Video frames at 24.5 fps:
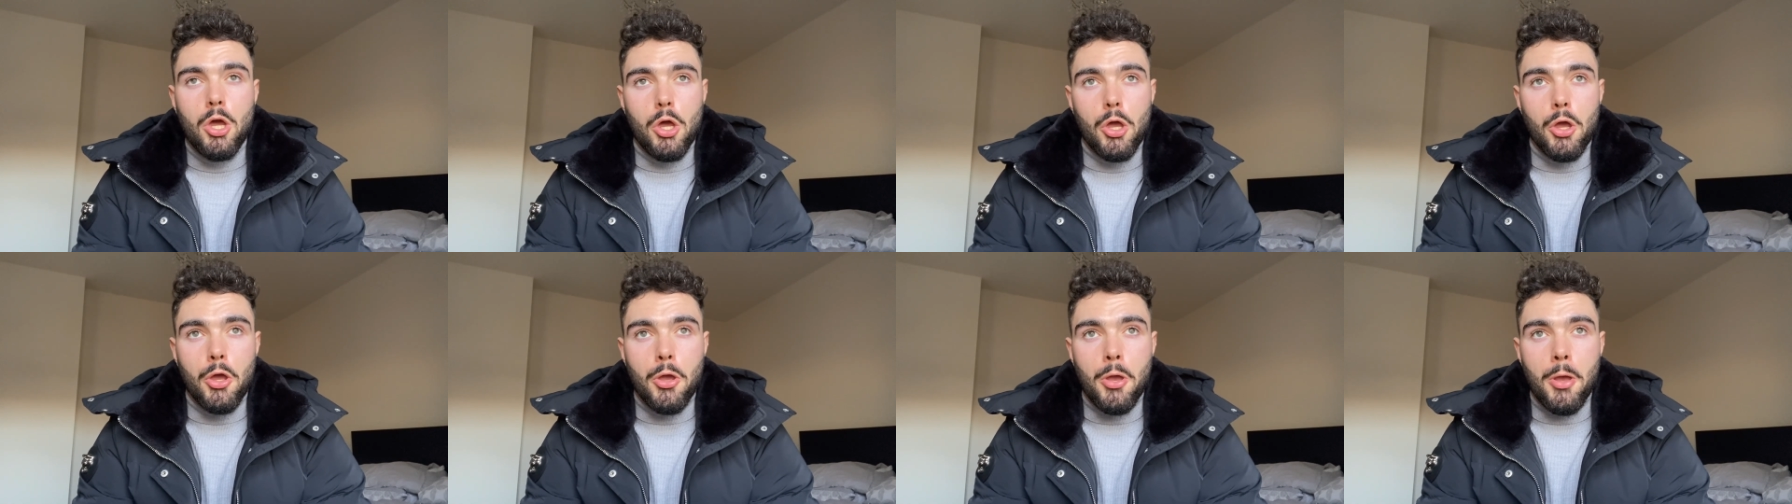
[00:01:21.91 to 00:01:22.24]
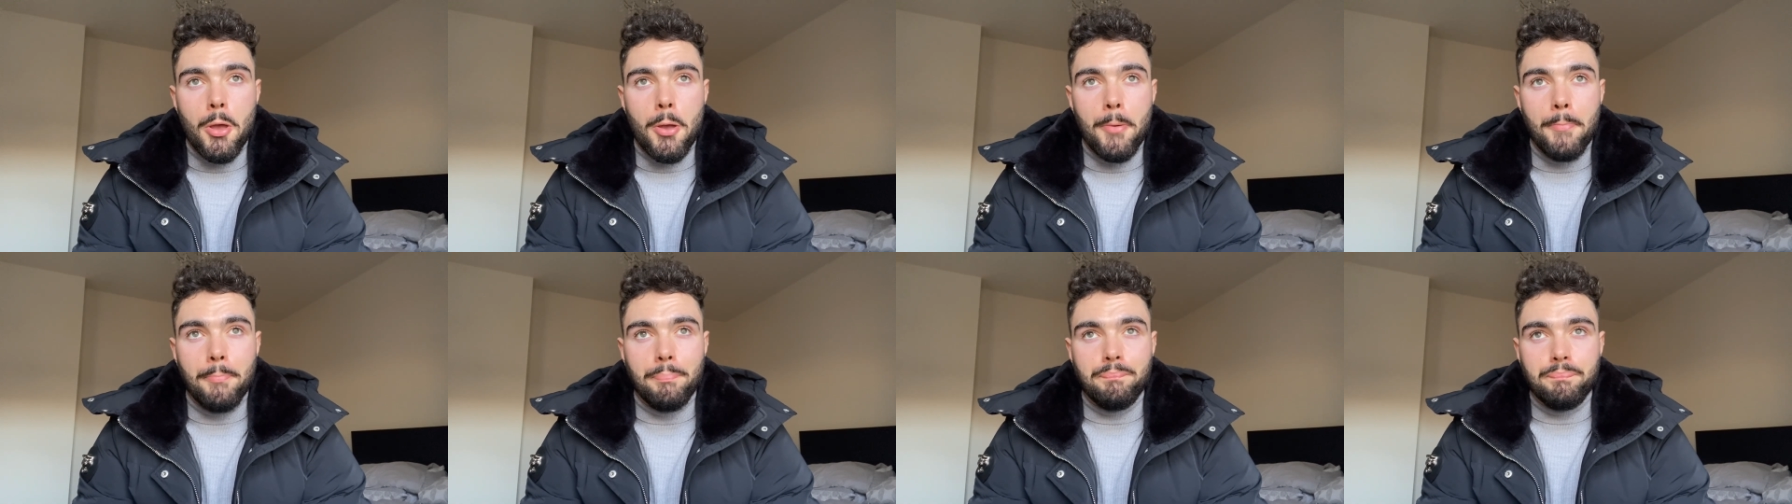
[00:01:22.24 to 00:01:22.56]

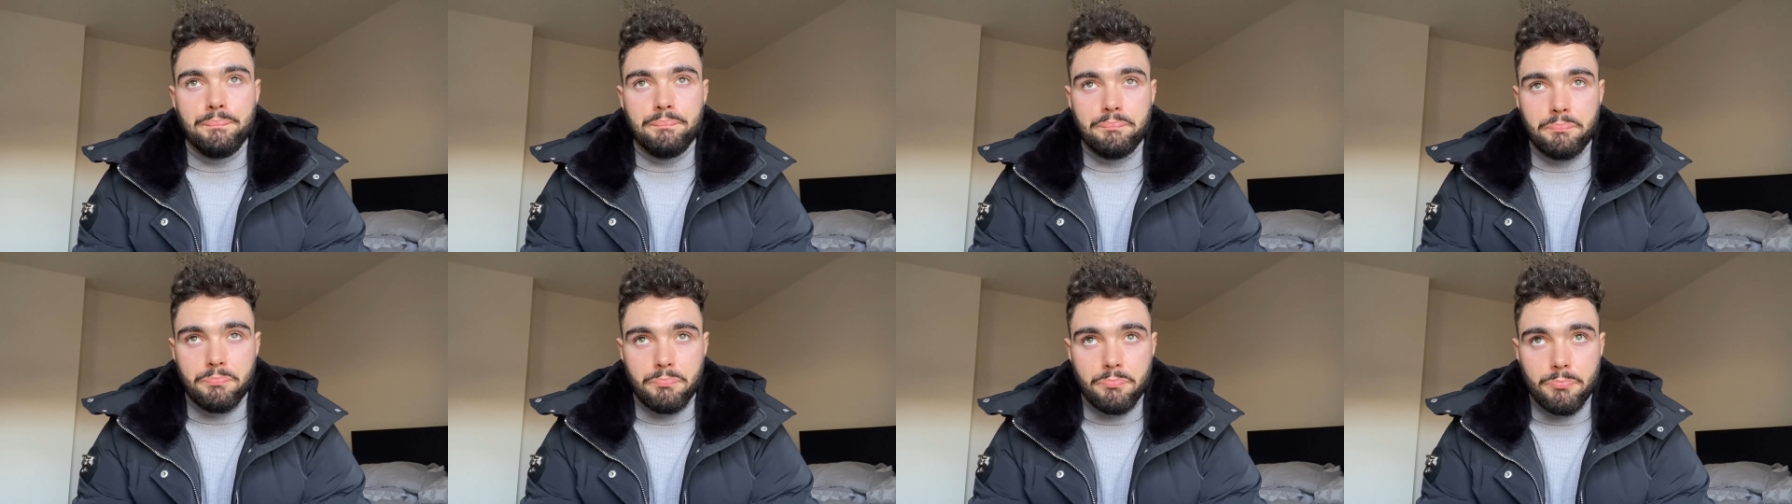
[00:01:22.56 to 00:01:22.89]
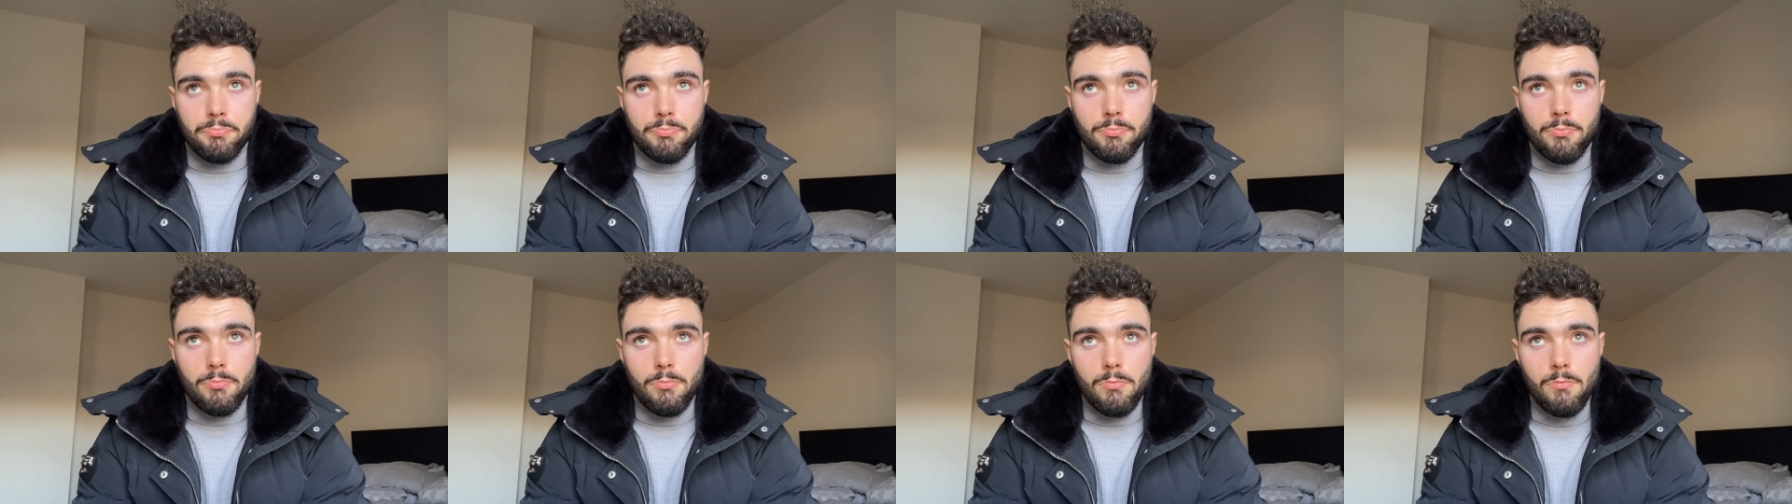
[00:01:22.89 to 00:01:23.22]
Um,
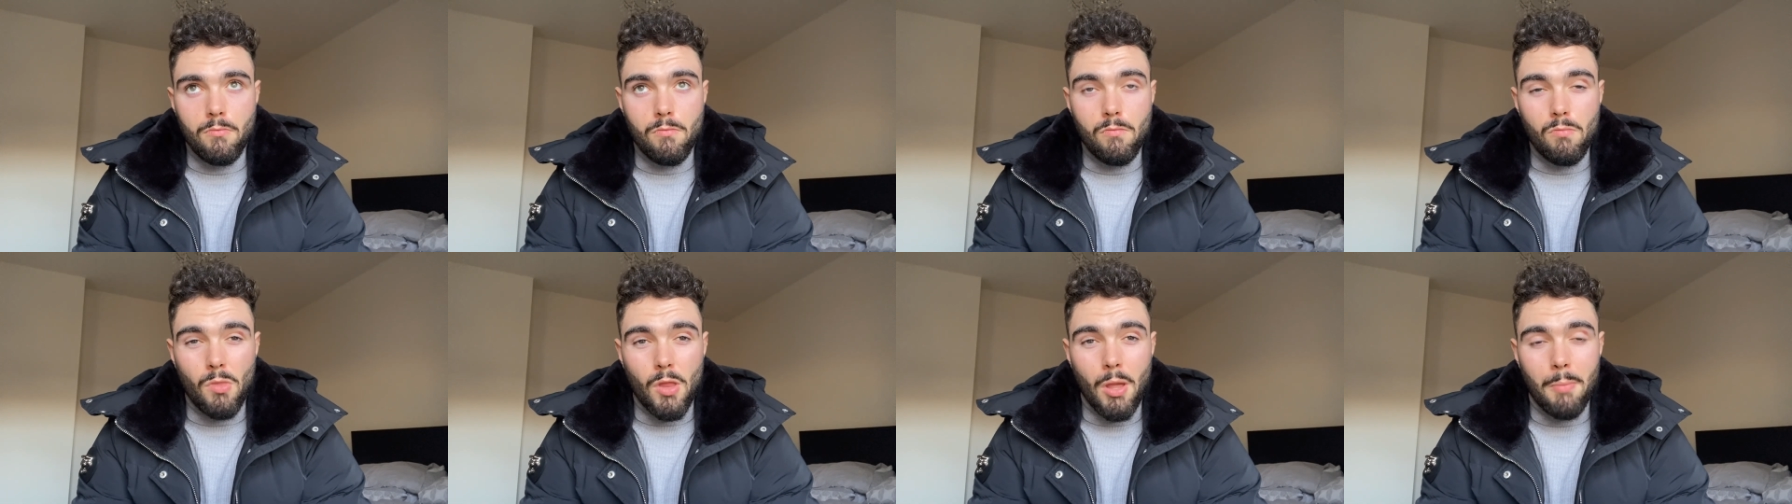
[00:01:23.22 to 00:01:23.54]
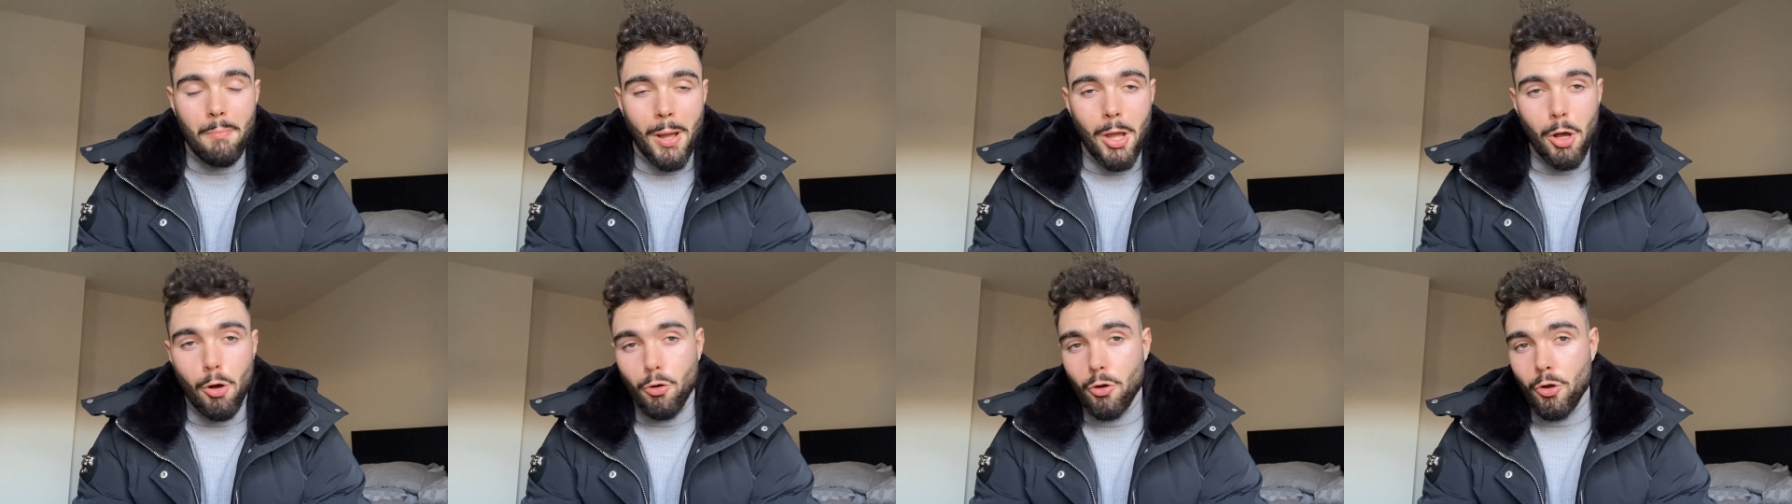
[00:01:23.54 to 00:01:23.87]

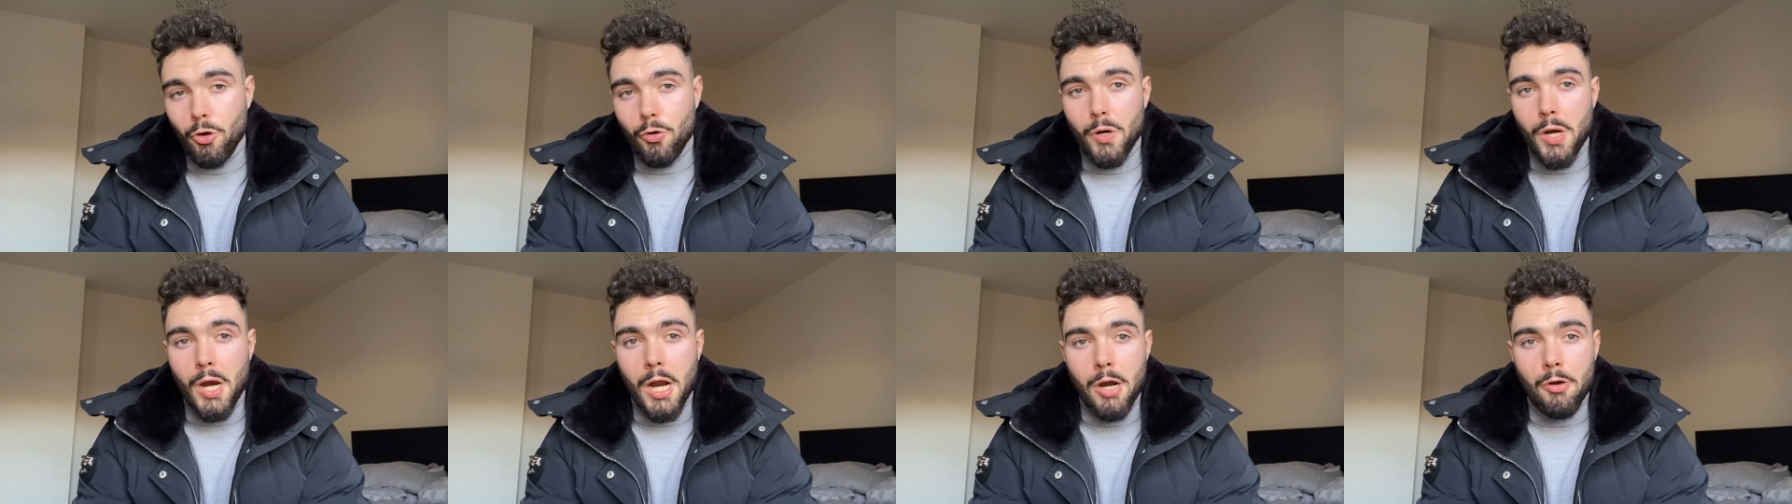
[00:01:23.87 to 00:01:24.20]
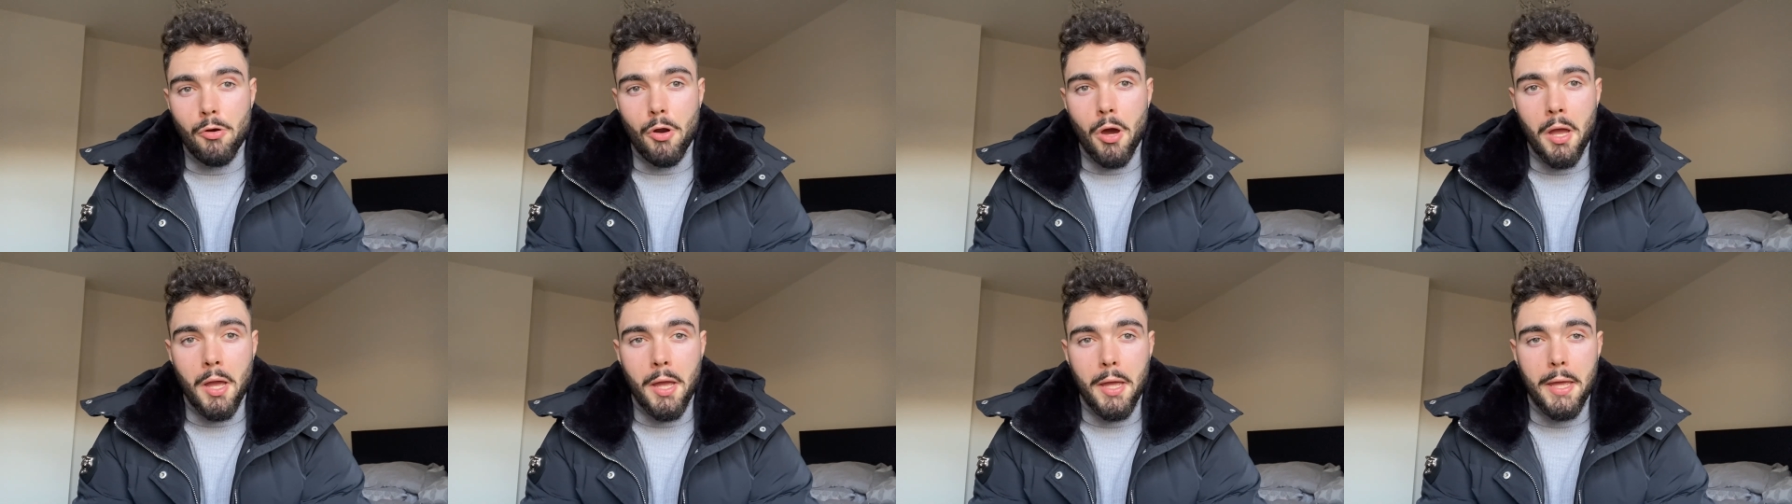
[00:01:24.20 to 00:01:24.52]
my old
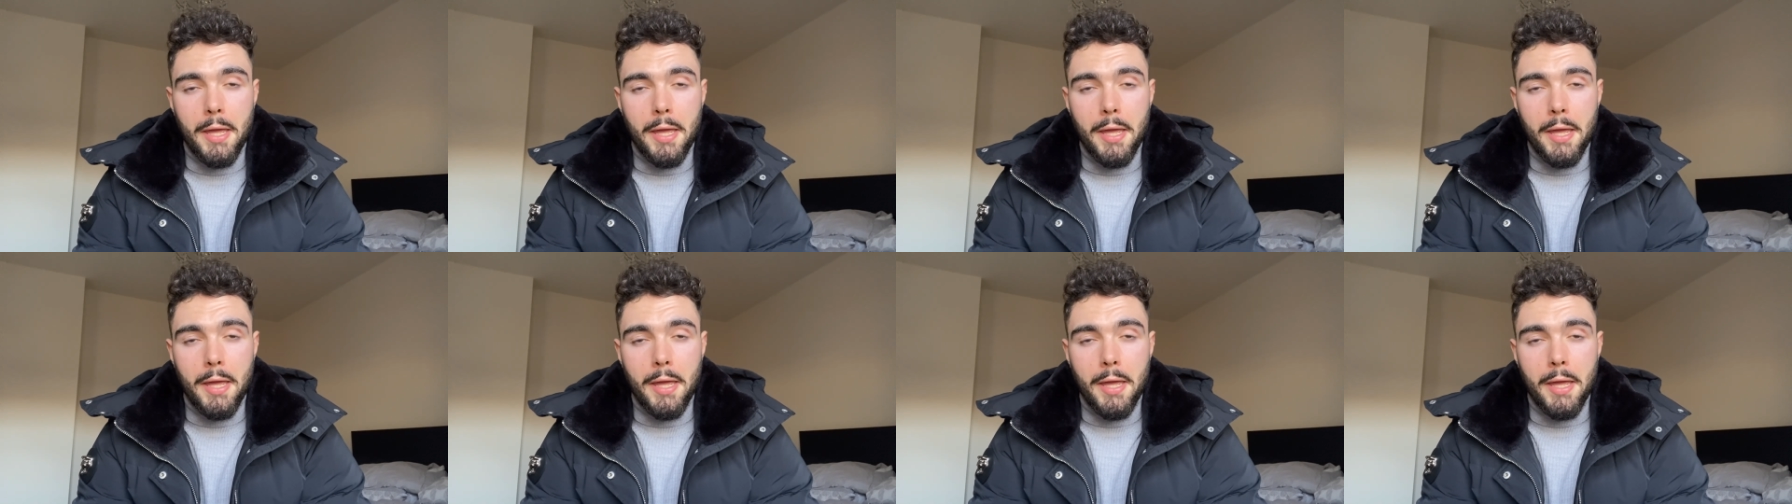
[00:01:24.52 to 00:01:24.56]
Carrera,